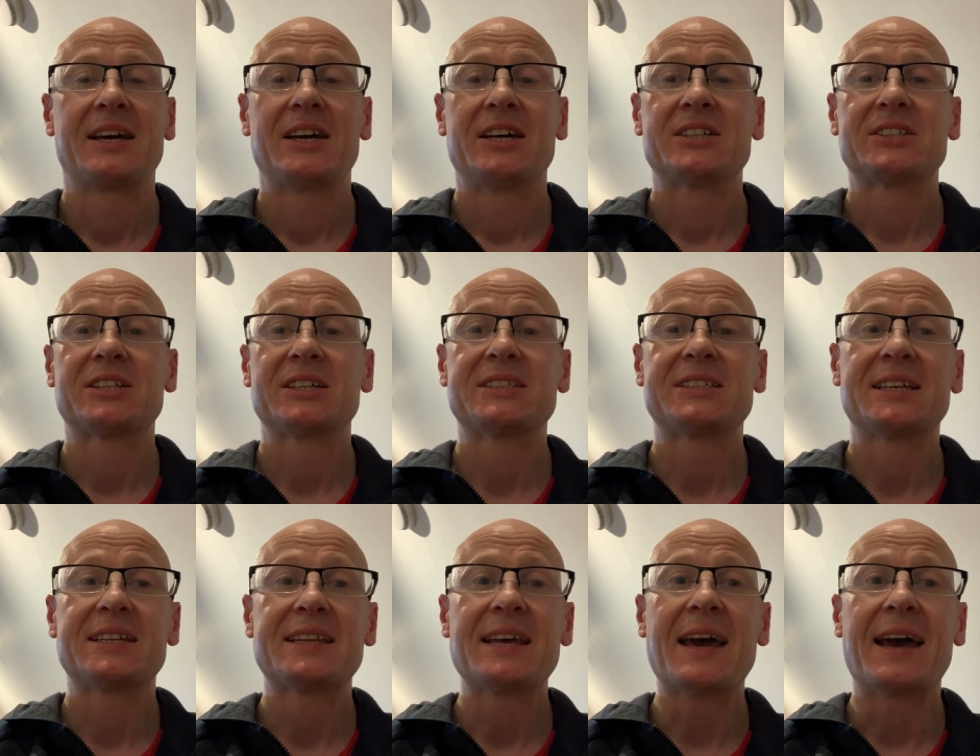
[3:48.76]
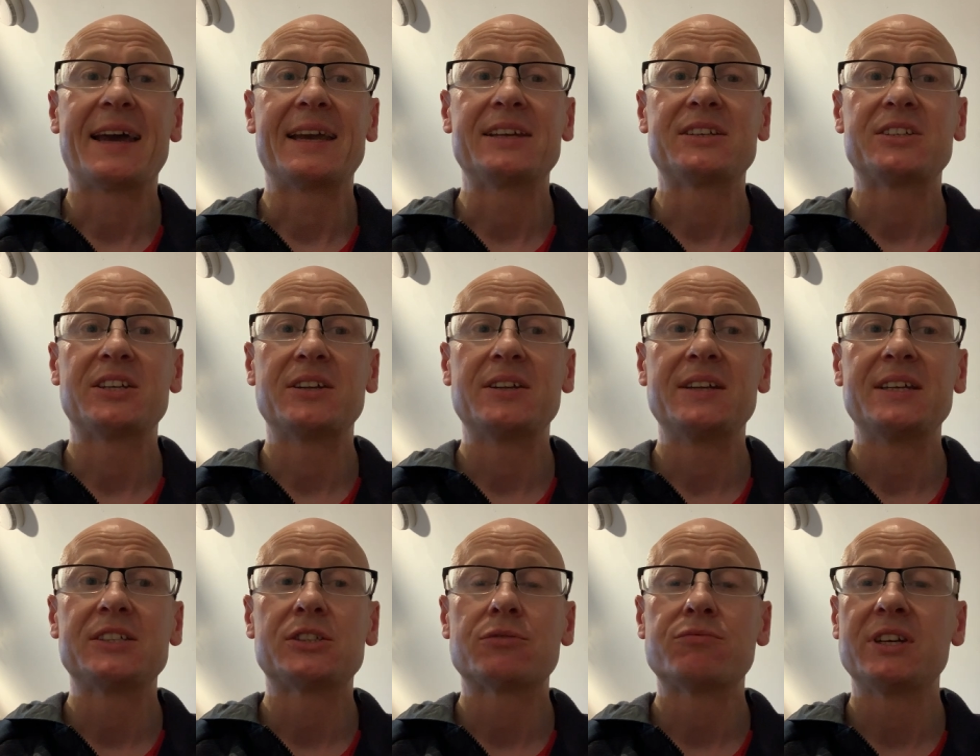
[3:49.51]
So today, do you
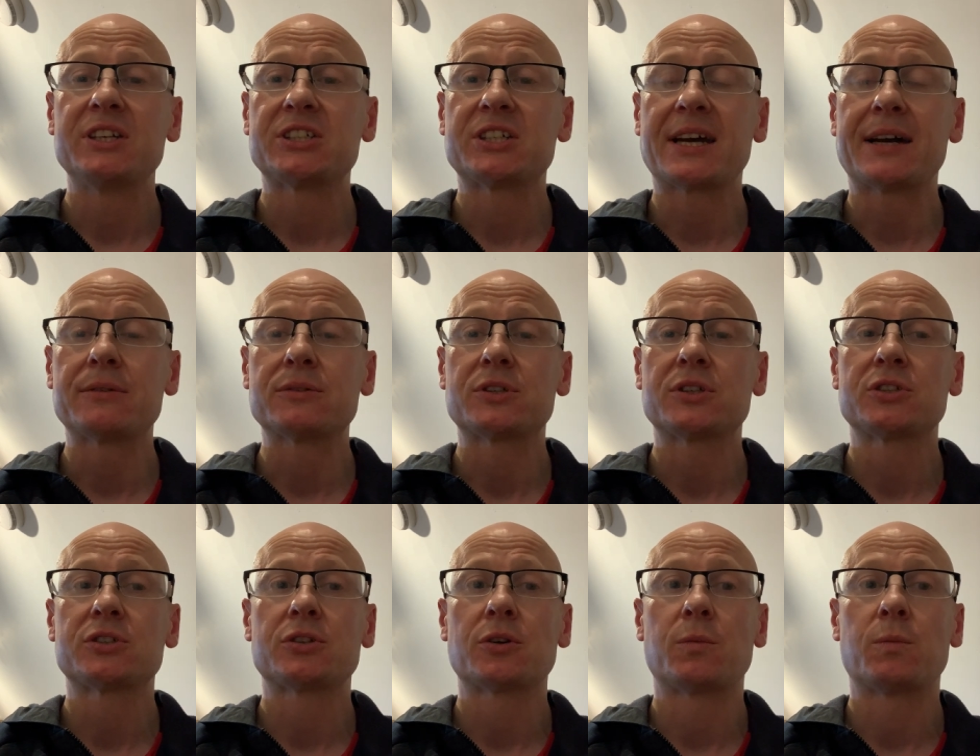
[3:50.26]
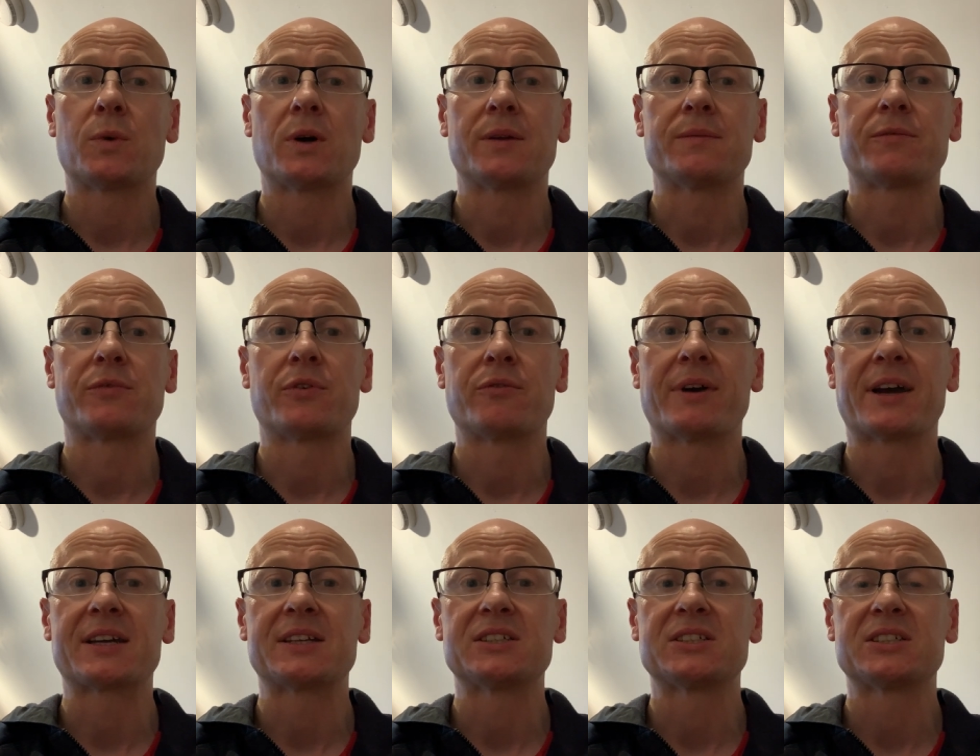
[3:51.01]
need to reach out to someone for
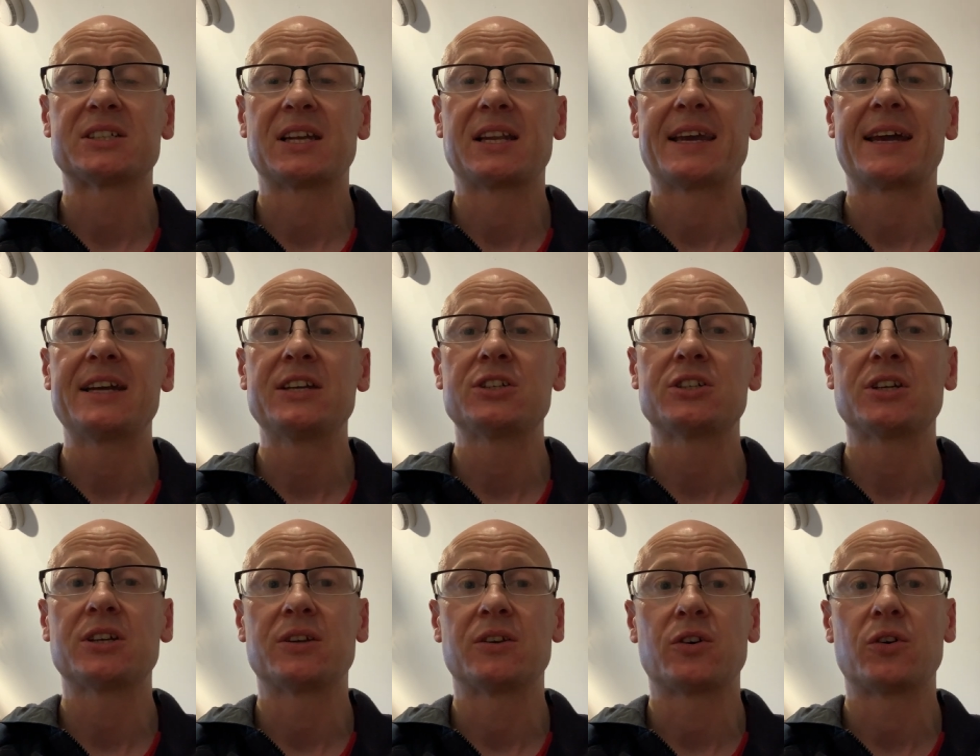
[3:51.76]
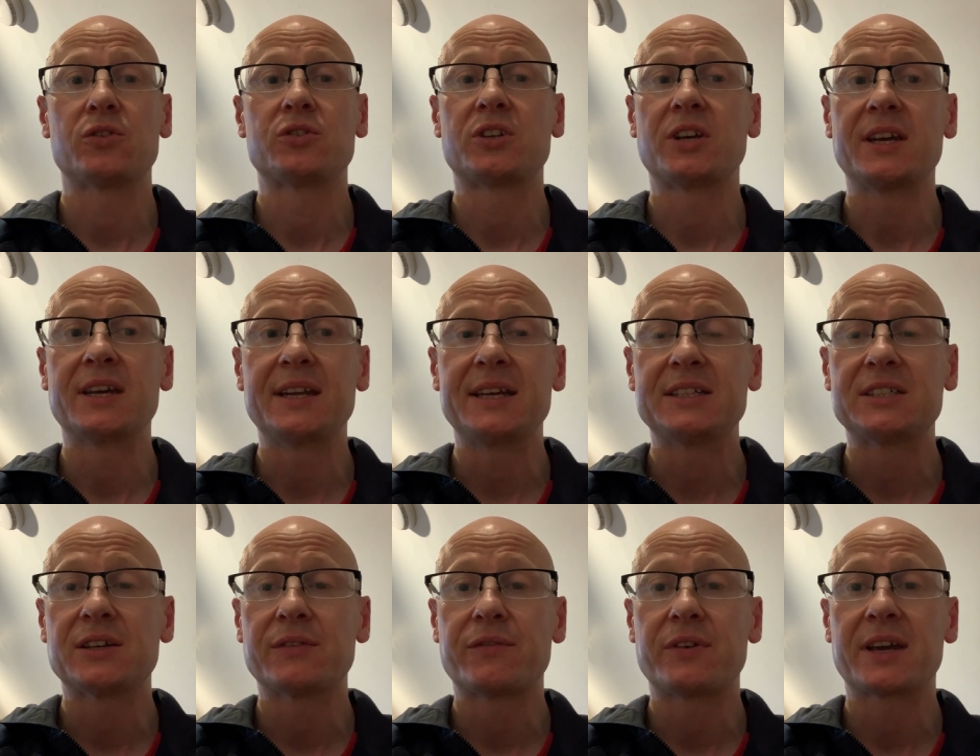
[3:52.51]
reconciliation, or do you
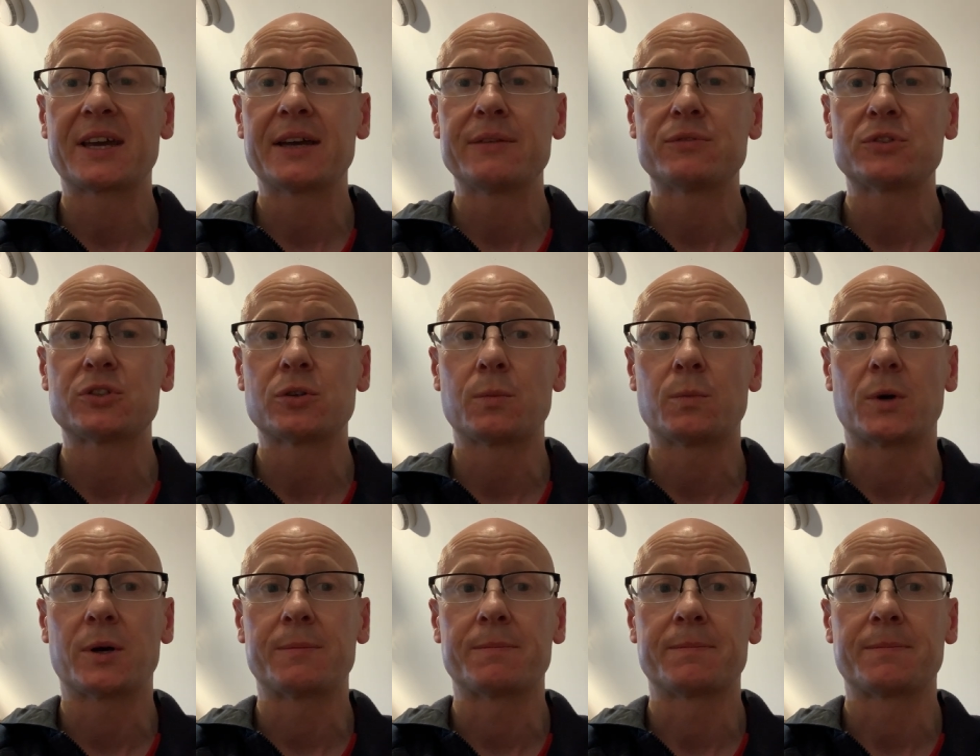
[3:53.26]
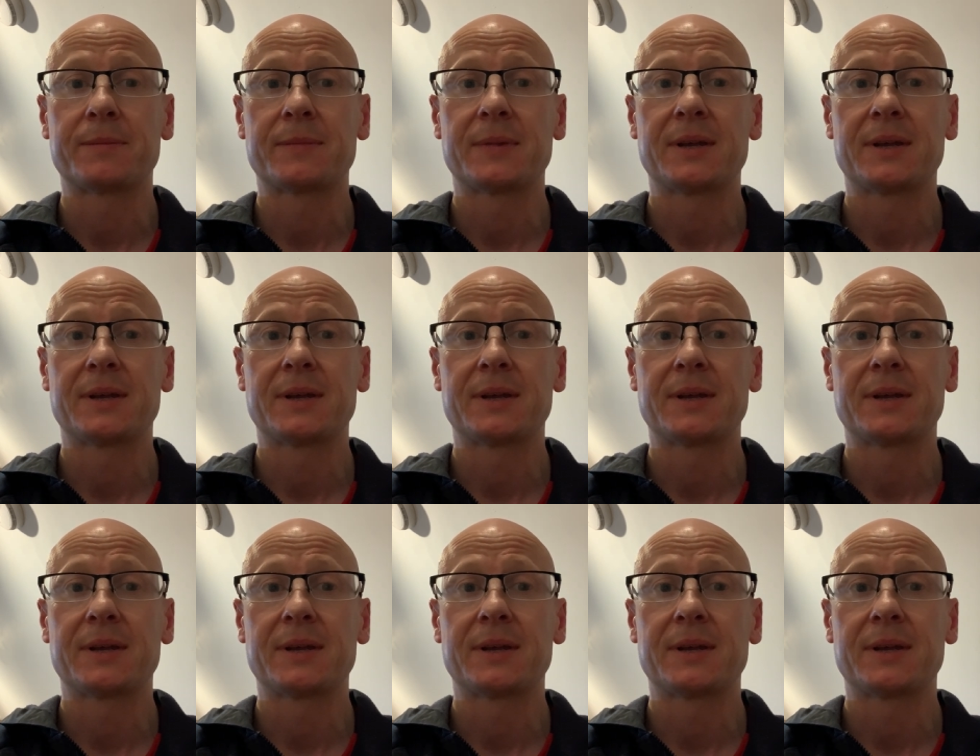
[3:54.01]
need to forgive someone?